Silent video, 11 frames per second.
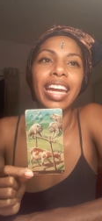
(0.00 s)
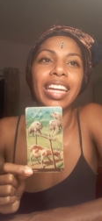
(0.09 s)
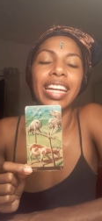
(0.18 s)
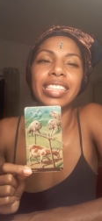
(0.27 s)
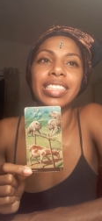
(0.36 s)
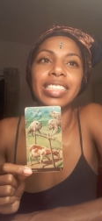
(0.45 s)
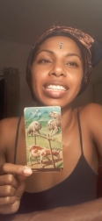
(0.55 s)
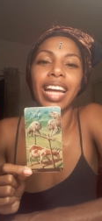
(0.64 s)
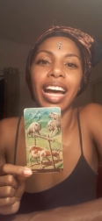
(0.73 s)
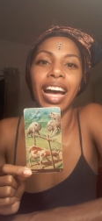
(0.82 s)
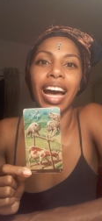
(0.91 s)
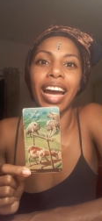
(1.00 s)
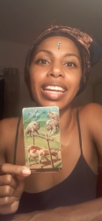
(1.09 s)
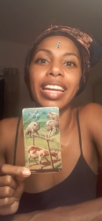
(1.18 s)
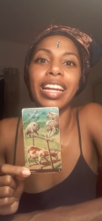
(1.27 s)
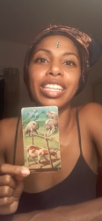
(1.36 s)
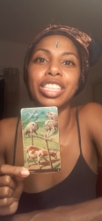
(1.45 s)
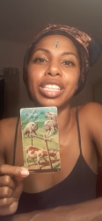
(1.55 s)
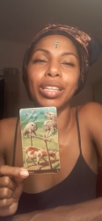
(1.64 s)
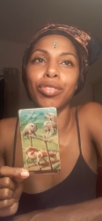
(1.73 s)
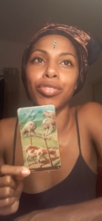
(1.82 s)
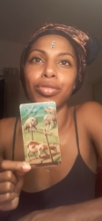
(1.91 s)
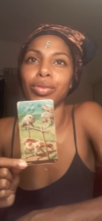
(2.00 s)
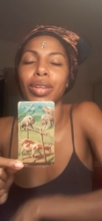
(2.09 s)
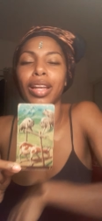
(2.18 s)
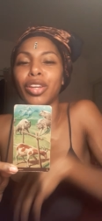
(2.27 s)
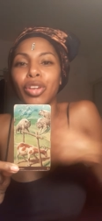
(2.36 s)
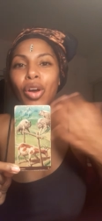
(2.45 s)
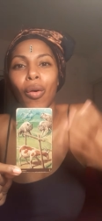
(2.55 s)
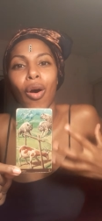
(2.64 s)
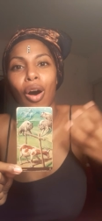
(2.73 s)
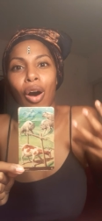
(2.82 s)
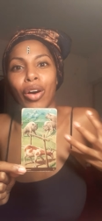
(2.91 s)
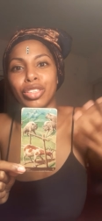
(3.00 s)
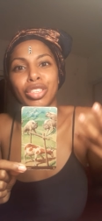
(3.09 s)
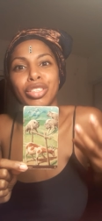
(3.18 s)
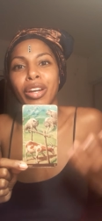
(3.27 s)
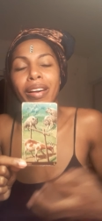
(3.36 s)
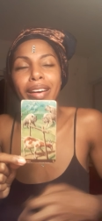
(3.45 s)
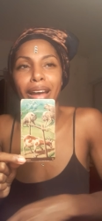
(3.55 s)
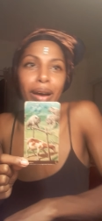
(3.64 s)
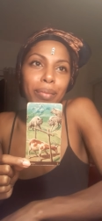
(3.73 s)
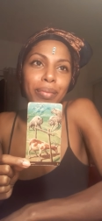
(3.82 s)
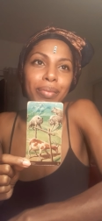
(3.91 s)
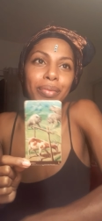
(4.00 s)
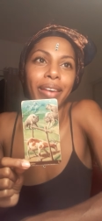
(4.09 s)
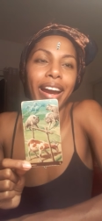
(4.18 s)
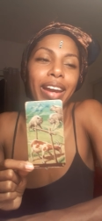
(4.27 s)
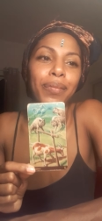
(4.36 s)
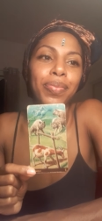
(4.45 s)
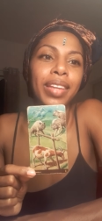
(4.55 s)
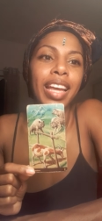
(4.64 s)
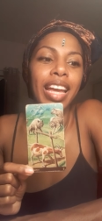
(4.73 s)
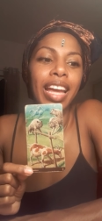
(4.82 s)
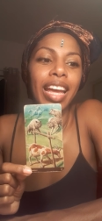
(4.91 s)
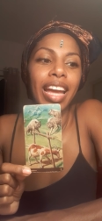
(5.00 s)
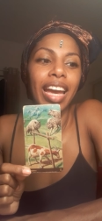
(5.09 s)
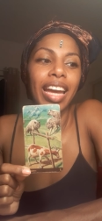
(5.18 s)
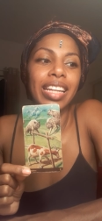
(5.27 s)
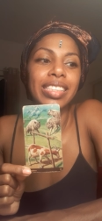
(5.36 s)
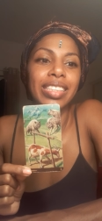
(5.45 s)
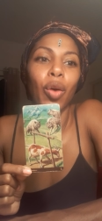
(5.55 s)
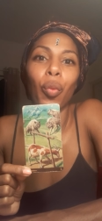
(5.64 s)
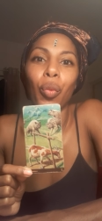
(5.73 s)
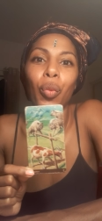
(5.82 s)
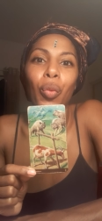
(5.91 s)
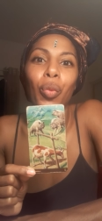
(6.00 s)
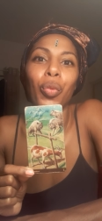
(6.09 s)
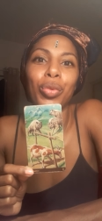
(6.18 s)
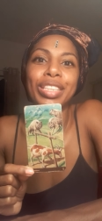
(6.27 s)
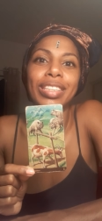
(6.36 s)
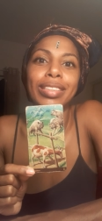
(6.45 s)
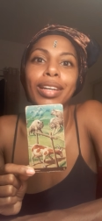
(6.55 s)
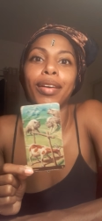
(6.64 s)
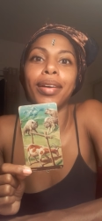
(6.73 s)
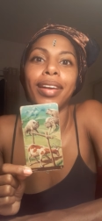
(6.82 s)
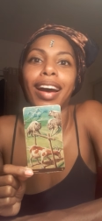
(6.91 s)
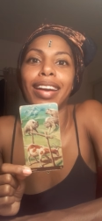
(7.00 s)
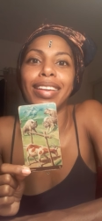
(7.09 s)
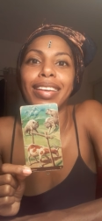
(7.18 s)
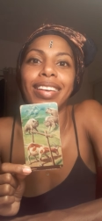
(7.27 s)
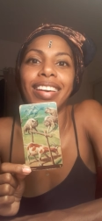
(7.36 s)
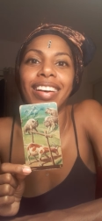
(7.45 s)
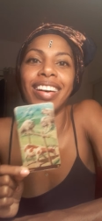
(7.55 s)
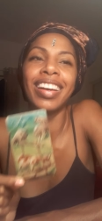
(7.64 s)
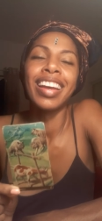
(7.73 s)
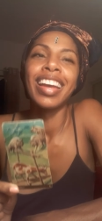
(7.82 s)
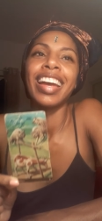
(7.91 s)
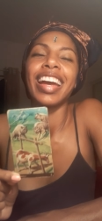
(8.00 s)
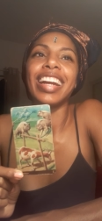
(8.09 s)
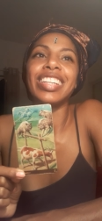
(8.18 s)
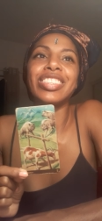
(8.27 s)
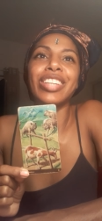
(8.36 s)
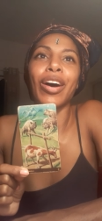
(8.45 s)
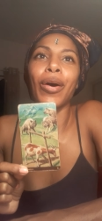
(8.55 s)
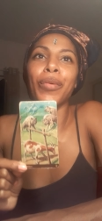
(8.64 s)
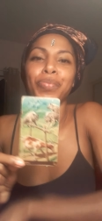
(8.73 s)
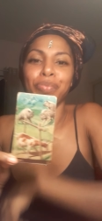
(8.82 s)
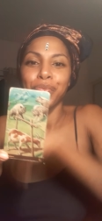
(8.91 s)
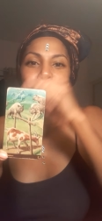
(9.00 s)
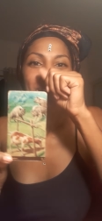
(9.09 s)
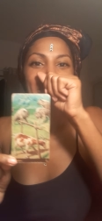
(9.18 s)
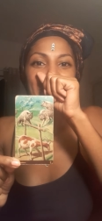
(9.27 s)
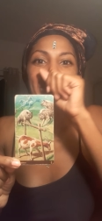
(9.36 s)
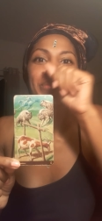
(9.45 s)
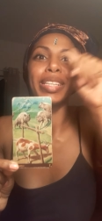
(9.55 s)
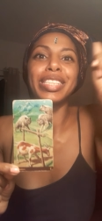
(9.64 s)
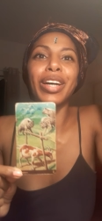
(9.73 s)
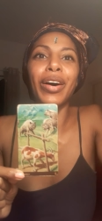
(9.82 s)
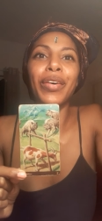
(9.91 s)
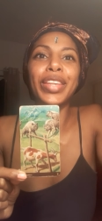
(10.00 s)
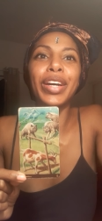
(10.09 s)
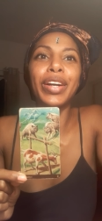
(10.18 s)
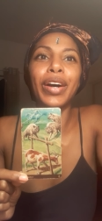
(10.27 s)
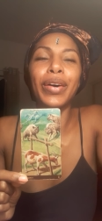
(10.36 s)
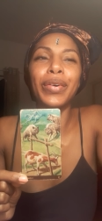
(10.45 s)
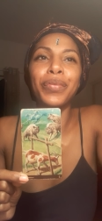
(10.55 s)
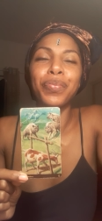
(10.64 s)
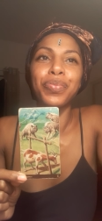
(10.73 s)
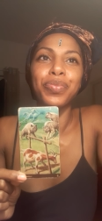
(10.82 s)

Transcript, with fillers: gets the hyena chief, you know, all stirred up, right? And he said, Ooh, this is a good idea. And so, excuse me, so the goat,